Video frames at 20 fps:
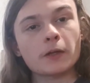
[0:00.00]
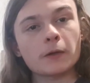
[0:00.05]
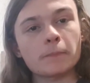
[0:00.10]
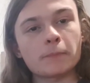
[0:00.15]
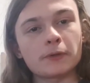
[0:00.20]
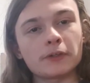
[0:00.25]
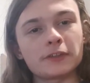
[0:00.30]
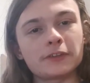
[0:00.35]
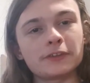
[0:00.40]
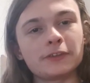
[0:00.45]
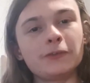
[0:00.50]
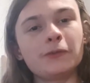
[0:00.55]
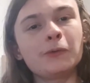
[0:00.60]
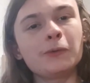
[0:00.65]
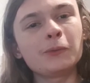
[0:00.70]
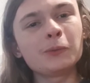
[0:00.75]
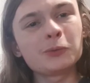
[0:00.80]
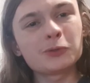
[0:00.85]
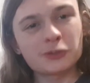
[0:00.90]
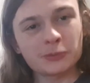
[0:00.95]
But
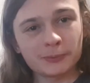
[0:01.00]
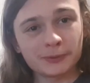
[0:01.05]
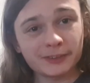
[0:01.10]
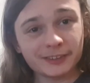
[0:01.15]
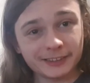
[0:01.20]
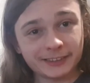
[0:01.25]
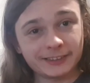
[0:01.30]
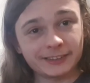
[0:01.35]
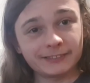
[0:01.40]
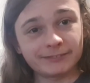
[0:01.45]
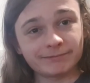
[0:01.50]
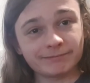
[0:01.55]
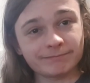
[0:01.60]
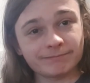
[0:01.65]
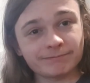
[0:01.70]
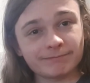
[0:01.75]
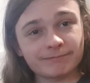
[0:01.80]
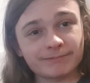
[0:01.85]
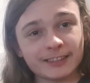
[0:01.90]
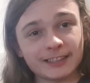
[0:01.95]
ultimately,
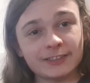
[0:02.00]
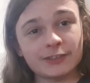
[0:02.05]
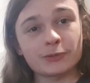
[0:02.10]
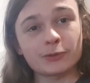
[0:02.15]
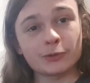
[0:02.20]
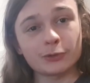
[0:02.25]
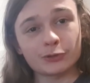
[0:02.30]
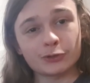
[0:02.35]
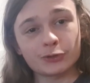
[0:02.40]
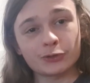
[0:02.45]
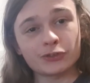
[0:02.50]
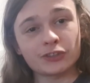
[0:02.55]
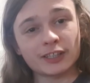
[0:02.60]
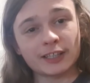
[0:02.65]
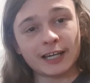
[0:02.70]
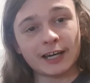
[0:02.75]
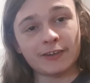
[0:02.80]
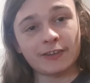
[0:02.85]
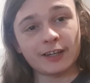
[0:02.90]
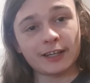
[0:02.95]
they do also
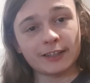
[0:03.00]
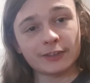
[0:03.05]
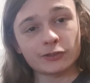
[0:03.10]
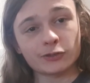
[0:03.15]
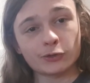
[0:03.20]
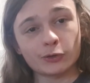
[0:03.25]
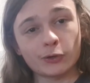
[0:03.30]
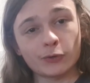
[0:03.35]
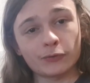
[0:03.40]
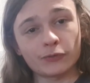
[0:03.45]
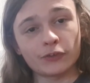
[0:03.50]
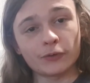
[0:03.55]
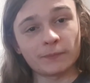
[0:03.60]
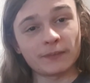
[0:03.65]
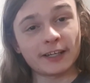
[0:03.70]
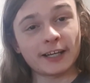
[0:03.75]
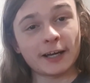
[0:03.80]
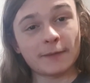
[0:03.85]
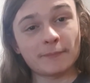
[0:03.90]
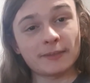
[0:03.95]
stick out like a sore thumb.
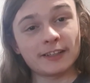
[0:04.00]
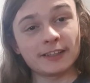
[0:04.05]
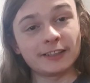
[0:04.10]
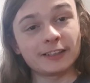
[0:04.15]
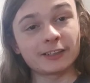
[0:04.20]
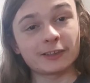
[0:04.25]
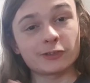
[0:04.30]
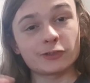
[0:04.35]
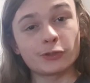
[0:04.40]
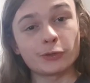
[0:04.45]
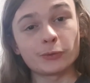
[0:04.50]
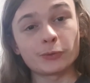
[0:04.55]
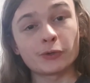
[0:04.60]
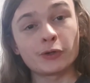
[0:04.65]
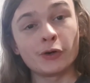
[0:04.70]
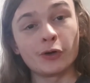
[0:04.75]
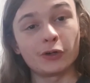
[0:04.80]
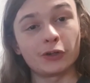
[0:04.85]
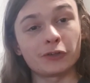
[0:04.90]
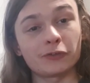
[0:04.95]
They can be a little too
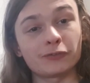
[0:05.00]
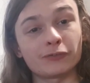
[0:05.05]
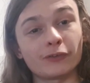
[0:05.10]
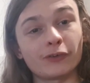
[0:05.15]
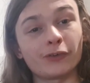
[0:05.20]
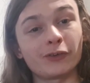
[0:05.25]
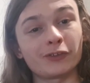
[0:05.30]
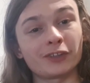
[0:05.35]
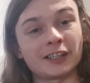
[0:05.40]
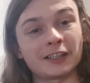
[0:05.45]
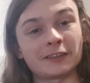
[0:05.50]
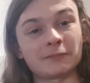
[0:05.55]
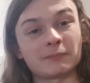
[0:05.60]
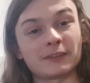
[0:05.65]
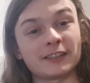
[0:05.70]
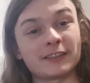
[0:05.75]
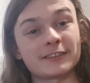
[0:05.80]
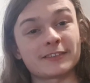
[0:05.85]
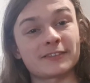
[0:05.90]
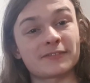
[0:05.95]
colourful, and
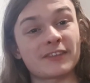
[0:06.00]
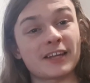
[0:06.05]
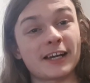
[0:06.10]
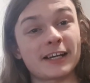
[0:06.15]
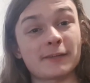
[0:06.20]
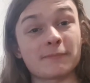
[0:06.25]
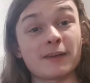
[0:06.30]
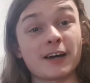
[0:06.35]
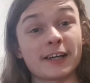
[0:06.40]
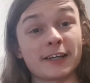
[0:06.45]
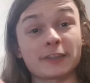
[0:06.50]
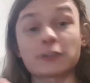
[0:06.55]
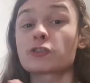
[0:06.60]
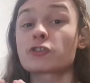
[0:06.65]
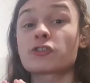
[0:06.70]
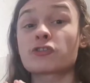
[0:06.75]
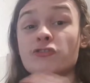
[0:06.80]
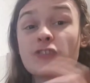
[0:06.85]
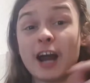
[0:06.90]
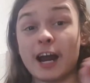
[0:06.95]
because of that they might
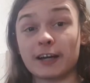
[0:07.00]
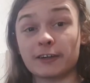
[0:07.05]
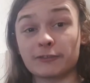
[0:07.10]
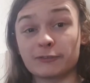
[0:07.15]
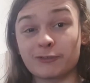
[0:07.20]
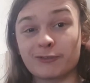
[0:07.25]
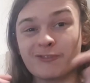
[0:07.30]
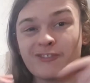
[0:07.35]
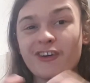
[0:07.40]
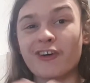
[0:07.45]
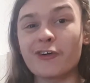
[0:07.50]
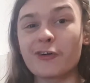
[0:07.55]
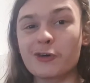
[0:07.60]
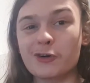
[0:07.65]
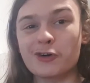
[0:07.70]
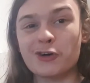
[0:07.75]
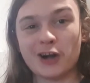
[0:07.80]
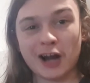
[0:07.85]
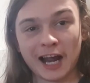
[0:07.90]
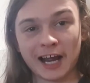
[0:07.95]
attract the wrong
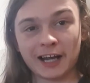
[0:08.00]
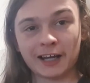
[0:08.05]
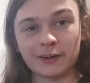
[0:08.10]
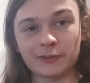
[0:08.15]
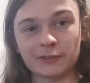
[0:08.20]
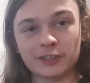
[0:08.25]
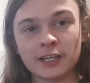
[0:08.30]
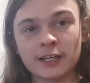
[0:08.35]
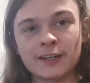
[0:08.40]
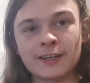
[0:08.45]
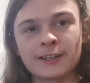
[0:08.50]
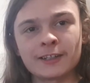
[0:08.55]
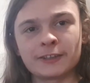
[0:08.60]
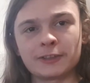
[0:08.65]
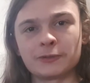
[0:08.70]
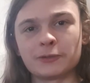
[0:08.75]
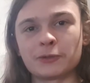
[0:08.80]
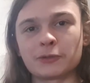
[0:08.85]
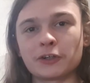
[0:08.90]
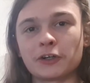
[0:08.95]
crowd.
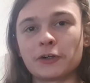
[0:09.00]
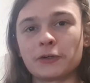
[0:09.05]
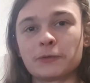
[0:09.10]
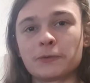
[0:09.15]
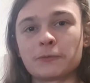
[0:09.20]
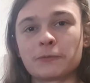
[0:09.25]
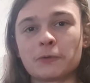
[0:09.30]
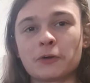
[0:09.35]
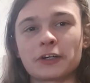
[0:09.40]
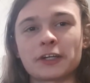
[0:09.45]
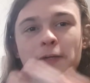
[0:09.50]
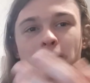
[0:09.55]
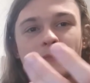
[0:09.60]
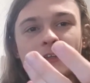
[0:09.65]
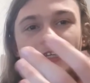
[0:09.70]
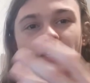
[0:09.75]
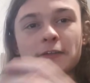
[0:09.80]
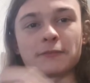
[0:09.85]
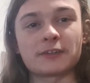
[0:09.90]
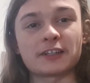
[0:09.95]
You all know what I
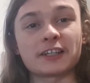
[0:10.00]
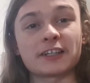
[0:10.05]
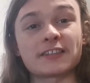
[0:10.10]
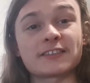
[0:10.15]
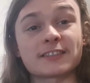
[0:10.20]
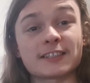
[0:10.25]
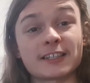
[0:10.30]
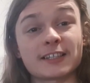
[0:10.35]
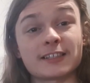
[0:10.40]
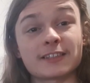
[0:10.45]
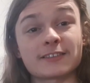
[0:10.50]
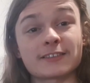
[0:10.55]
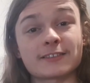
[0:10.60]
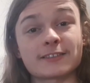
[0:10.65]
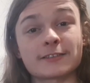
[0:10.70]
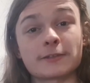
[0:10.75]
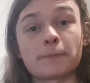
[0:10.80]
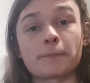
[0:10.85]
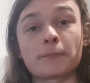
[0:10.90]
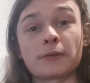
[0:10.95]
mean when I say that
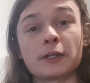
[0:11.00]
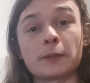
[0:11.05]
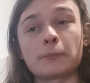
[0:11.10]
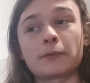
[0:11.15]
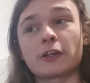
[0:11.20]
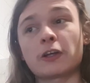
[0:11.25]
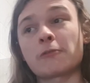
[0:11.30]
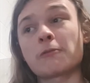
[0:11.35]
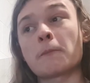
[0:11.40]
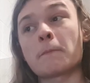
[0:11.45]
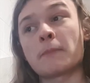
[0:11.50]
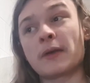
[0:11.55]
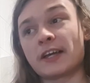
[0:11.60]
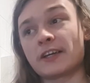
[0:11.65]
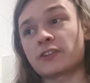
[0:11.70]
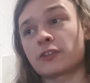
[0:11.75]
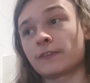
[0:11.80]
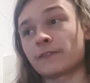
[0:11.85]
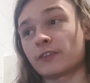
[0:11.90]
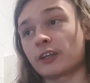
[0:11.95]
some people have been
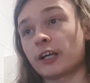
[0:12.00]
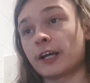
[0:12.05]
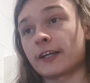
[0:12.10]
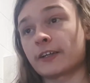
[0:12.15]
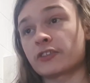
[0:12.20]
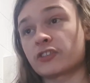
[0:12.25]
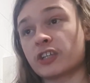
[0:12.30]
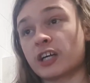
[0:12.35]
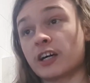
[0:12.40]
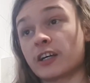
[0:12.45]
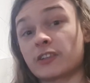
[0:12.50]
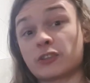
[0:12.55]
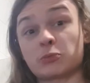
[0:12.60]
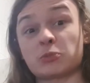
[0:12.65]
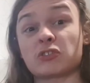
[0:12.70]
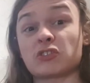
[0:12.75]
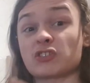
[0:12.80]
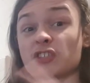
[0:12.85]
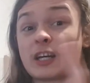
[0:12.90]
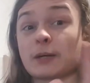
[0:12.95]
picked on liking Skylanders,
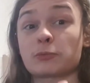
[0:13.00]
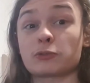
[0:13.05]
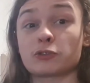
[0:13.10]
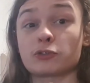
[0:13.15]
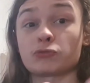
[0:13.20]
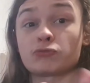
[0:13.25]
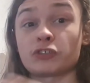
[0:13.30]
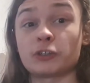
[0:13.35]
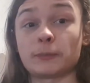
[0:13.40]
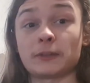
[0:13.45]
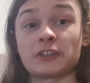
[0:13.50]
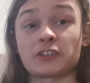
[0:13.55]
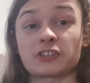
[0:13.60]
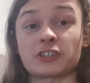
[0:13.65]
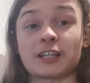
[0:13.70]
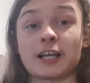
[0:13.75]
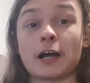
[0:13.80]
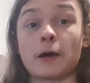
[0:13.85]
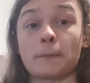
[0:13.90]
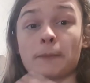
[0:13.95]
which is absolute rubbish.
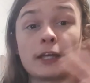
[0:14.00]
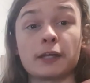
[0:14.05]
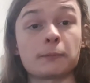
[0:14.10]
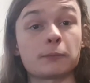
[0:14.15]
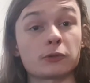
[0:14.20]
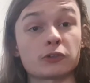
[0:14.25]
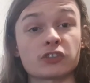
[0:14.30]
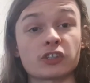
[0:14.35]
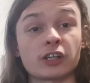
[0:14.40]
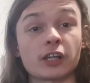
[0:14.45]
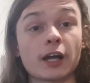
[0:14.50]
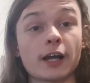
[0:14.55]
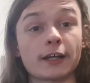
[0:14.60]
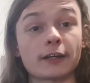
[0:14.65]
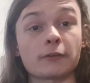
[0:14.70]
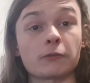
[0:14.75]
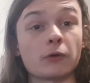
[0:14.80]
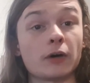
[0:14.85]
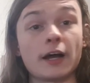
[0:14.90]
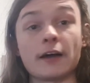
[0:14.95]
Allow people to like
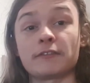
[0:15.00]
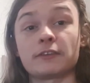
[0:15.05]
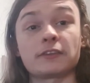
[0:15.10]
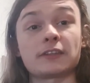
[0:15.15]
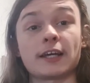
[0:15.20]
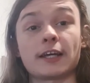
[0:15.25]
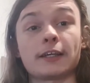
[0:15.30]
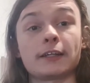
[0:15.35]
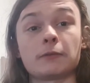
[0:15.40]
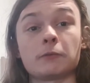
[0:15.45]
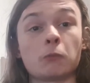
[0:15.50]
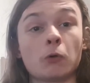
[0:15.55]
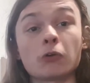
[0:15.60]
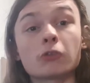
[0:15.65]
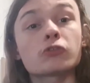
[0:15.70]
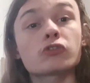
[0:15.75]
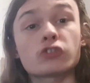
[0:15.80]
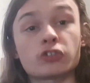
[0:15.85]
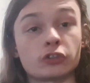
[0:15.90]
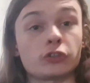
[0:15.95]
whatever they
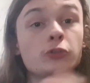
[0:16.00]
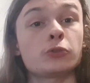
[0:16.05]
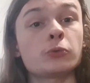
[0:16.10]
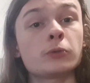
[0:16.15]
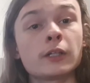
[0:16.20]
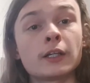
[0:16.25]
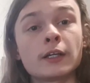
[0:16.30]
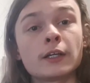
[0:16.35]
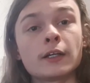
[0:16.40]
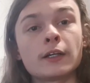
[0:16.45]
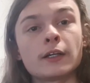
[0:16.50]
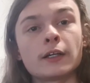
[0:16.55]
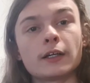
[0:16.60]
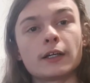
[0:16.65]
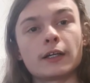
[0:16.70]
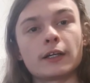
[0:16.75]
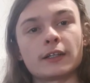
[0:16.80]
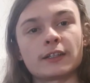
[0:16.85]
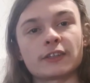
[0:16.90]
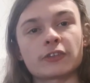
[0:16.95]
want to.
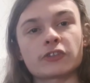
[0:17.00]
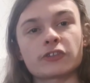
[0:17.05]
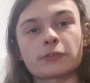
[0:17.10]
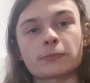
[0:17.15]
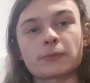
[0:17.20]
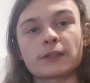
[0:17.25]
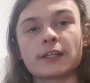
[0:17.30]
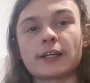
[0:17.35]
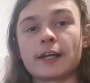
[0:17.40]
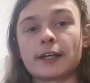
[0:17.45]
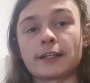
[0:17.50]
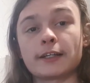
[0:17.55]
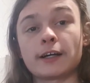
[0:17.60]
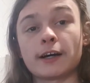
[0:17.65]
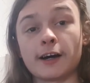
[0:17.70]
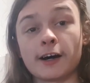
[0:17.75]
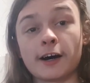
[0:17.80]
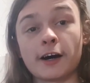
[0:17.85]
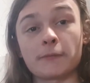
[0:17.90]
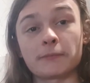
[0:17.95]
There shouldn't be any
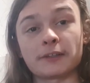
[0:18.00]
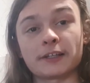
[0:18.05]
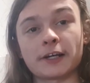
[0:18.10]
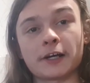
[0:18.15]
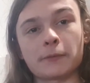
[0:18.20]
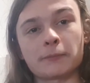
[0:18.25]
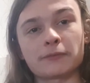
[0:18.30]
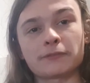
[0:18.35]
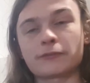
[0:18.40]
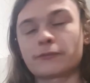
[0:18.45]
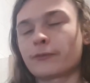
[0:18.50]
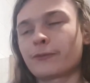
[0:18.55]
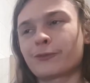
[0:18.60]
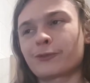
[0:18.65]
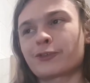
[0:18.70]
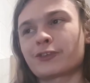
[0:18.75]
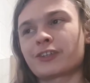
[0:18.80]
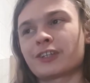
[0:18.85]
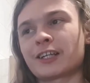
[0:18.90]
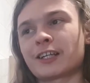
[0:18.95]
harm in that, but
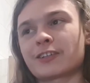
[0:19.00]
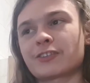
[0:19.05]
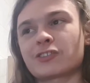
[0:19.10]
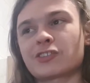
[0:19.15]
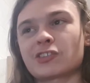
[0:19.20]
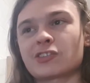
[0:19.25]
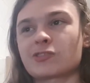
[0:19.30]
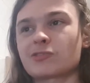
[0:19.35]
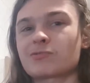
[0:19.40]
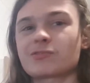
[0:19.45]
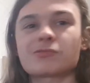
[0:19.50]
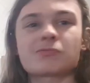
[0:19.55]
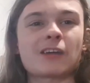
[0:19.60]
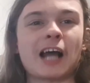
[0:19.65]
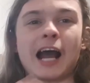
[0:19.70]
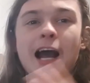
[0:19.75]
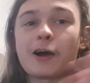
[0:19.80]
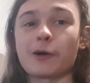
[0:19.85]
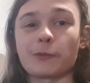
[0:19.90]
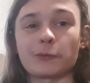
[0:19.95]
unfortunately that's just
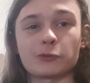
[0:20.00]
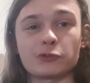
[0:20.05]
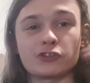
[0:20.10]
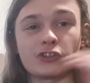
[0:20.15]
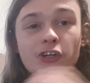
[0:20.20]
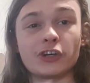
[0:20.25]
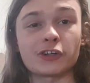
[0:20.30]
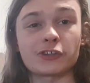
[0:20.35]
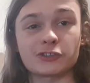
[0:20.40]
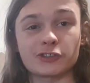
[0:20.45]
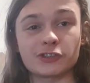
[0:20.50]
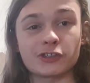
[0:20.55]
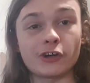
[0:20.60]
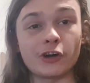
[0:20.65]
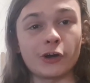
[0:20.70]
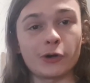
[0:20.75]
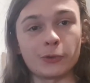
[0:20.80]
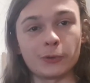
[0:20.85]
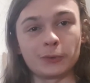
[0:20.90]
how jerks go